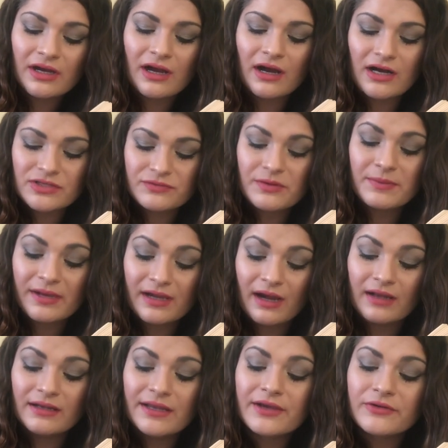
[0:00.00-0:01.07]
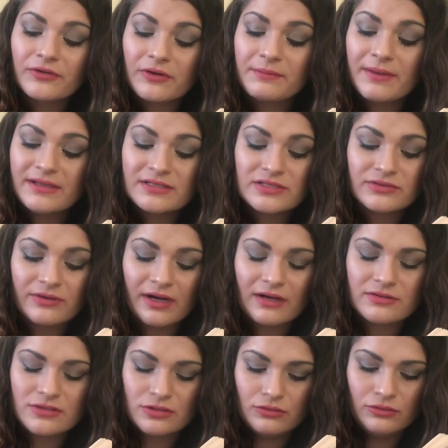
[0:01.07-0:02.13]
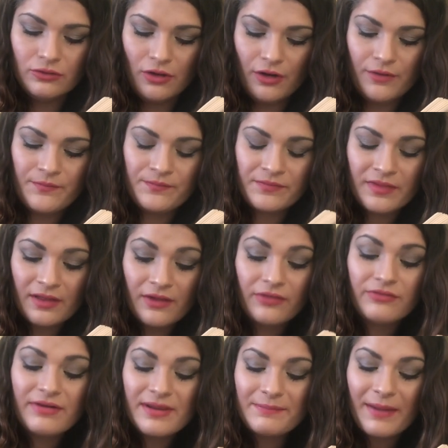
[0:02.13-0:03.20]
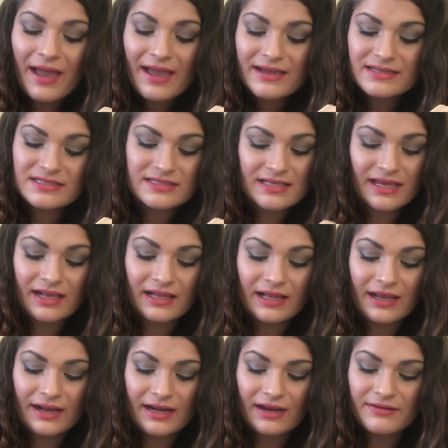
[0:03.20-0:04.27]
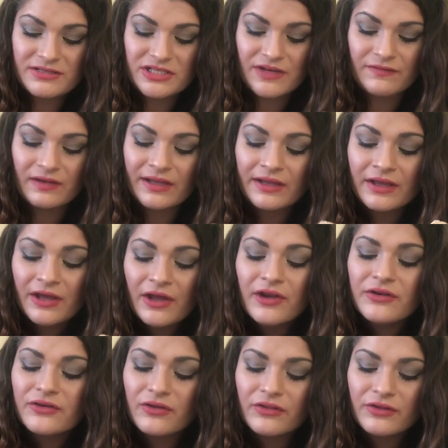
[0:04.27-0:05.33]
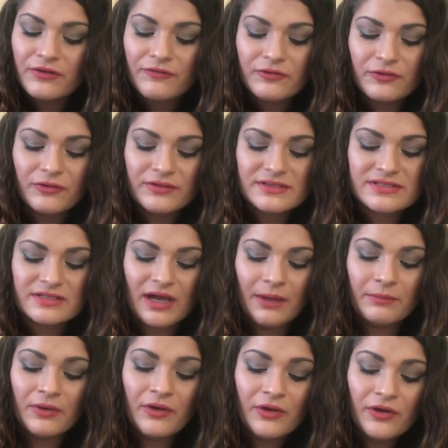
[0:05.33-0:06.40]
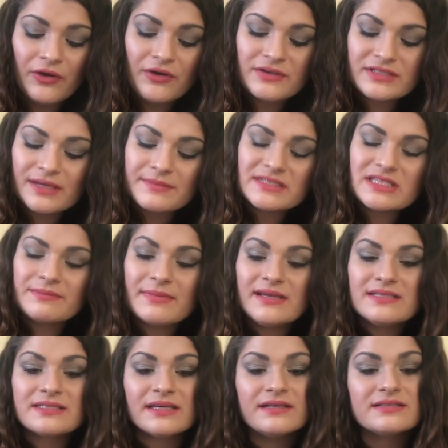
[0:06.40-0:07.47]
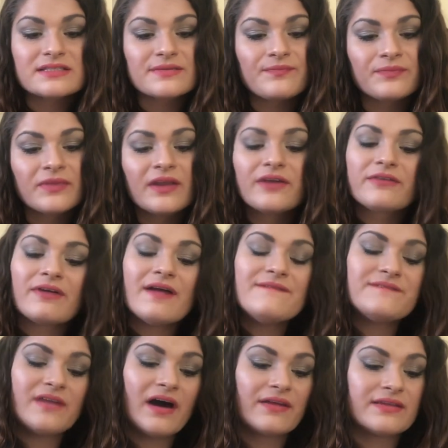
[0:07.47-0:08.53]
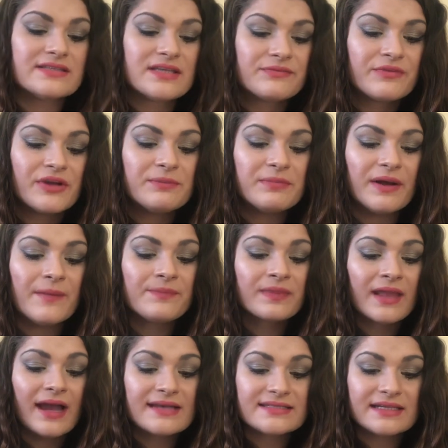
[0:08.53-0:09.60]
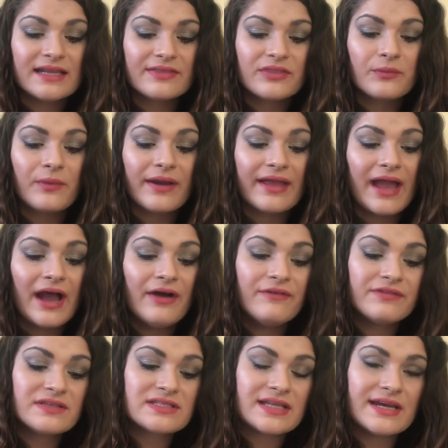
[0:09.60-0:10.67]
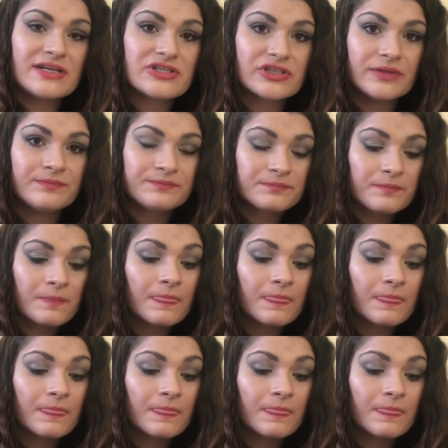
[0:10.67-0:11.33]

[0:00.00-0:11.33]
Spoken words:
asked Rupert kindly, ignoring Peter's growls. "No." "3 bags," said Clary cheerfully. "None on the floor this time. Who's coming to meet us?" "Grandfather," said Rupert, as he led the way out of the station.